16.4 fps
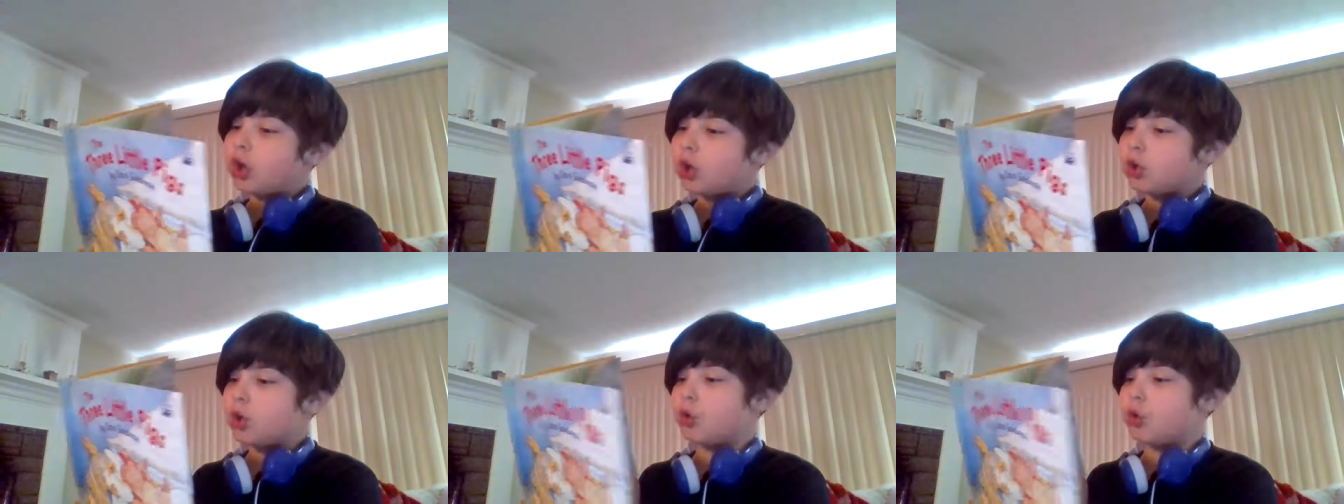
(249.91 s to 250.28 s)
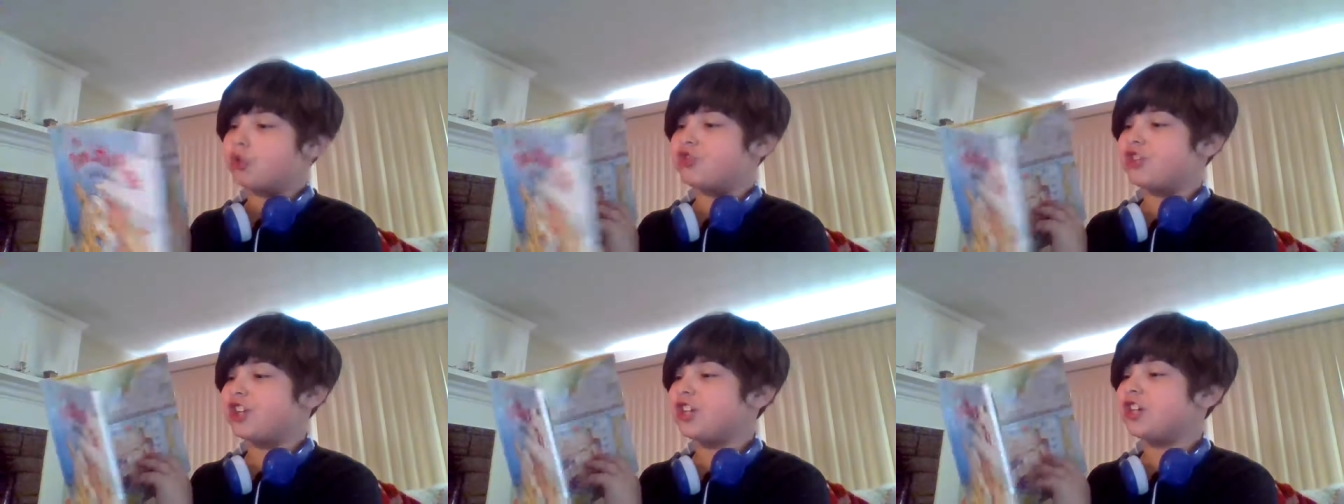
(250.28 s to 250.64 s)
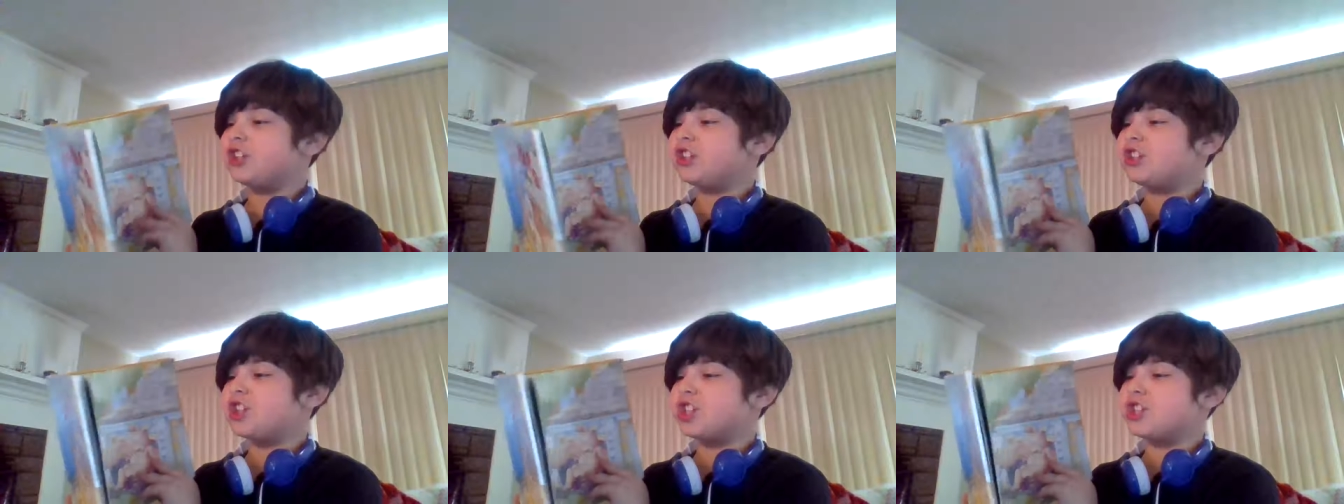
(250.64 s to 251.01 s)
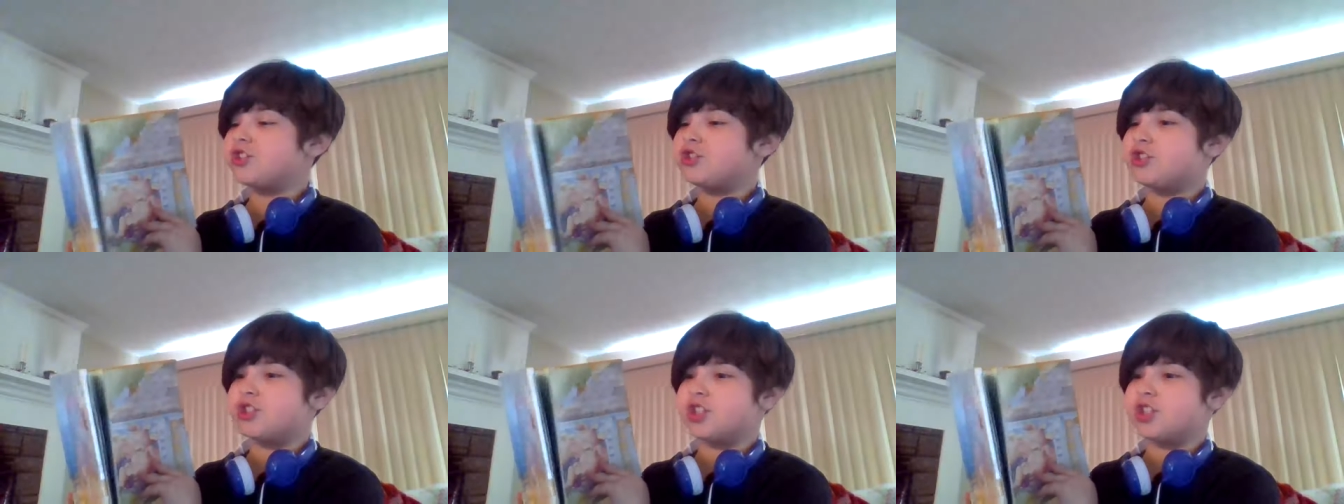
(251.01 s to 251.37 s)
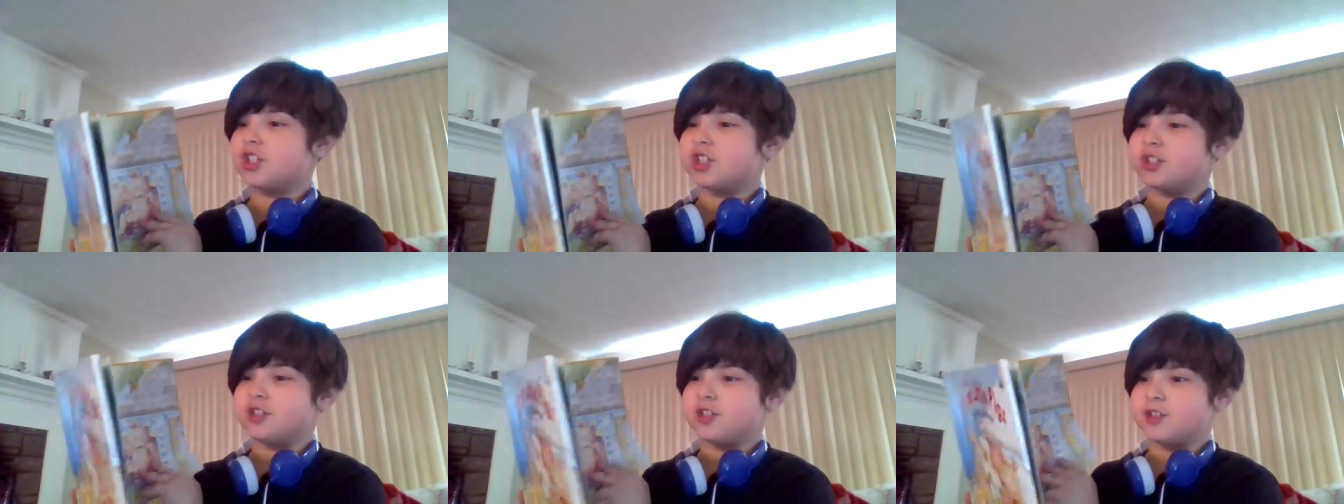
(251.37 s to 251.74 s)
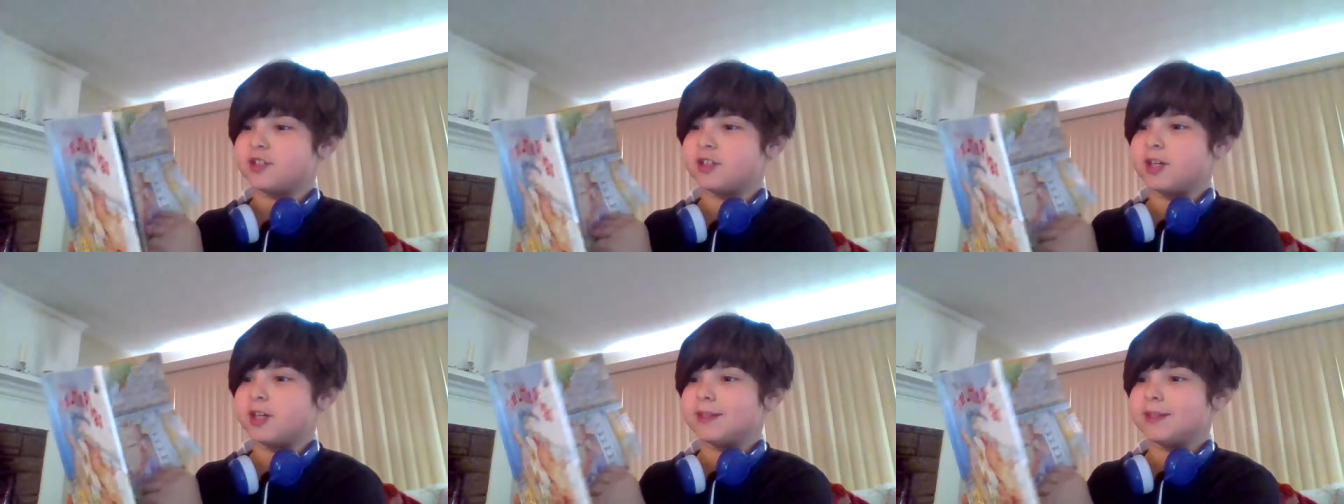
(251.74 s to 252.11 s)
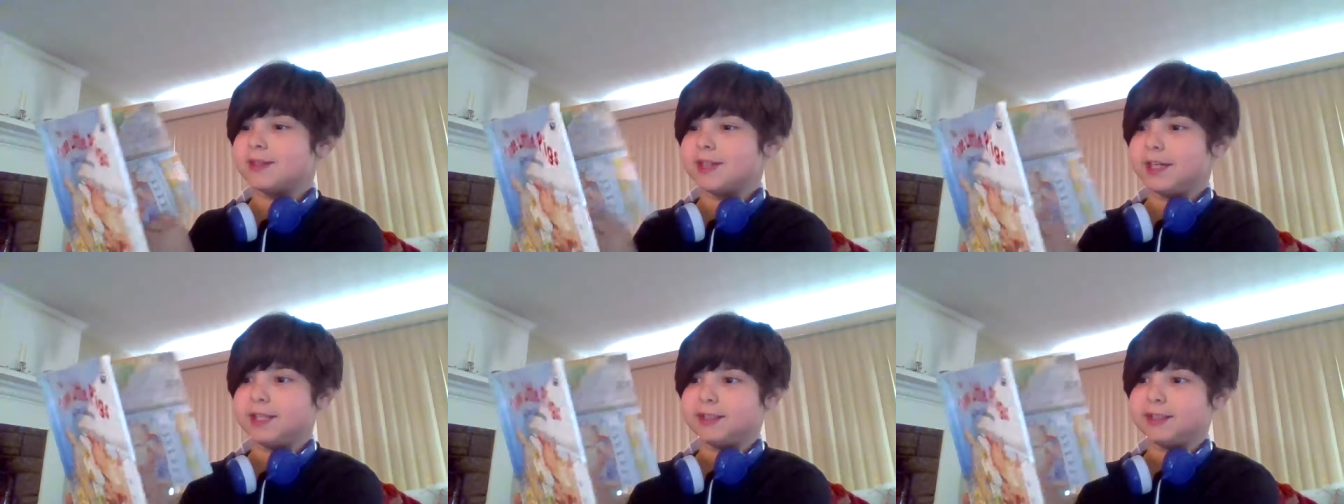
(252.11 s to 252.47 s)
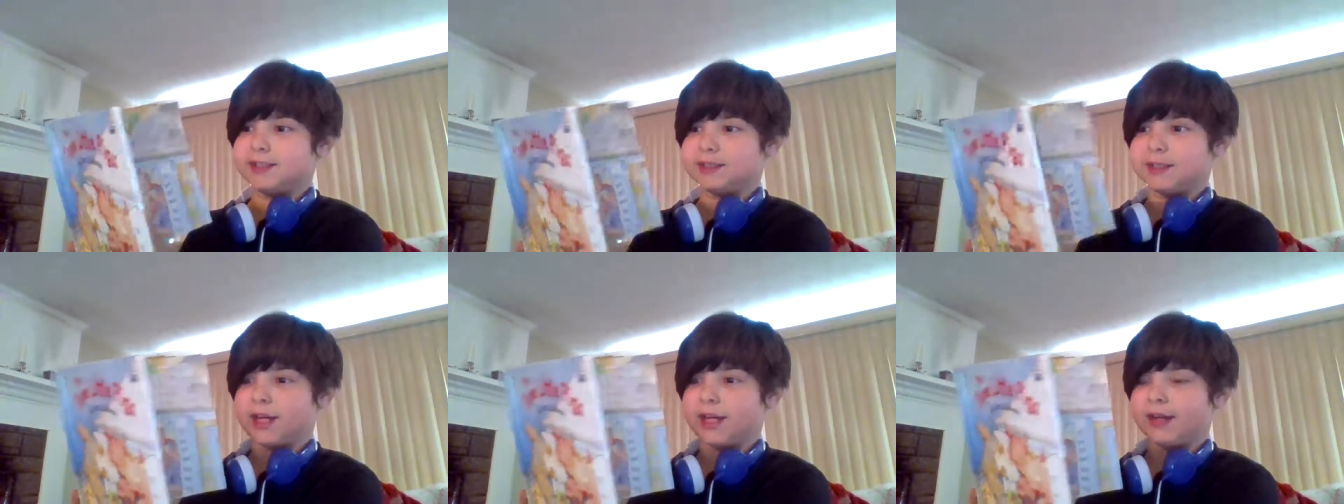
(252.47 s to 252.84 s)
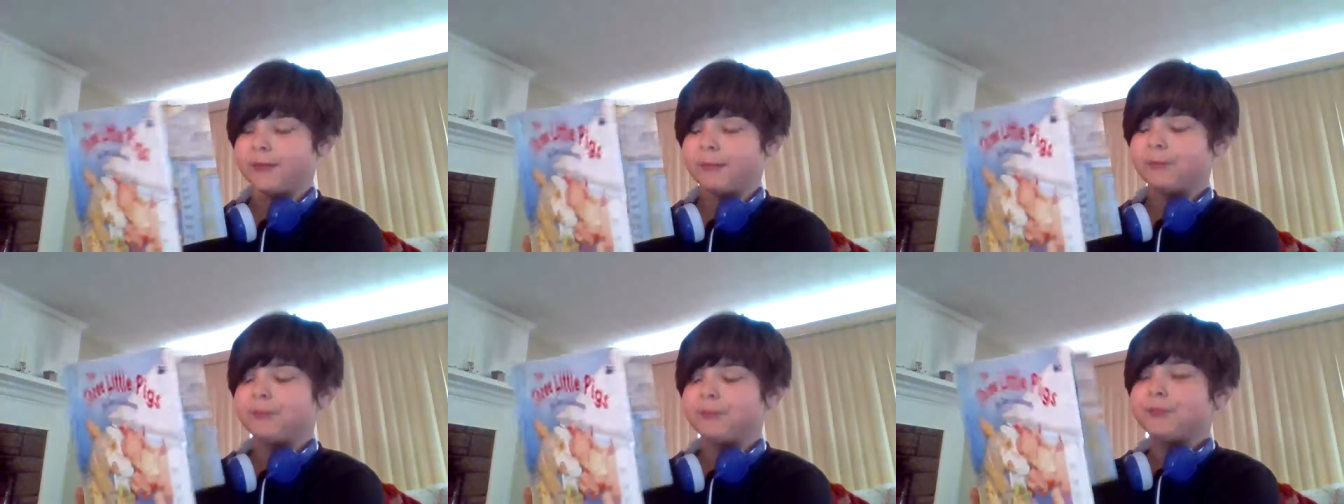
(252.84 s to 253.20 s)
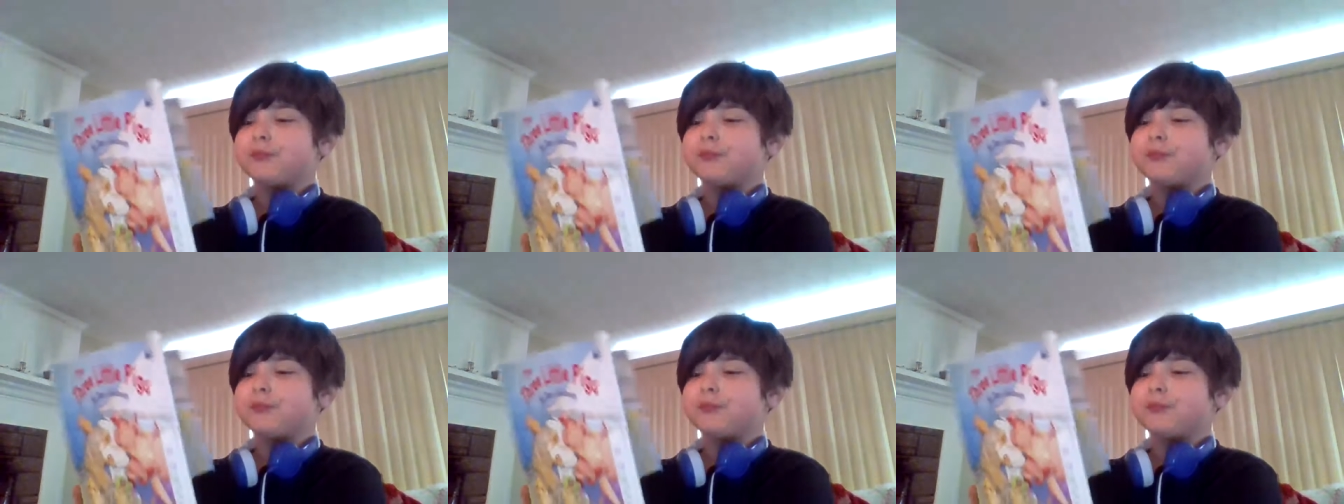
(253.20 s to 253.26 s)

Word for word: on old chinny chin chins, they said.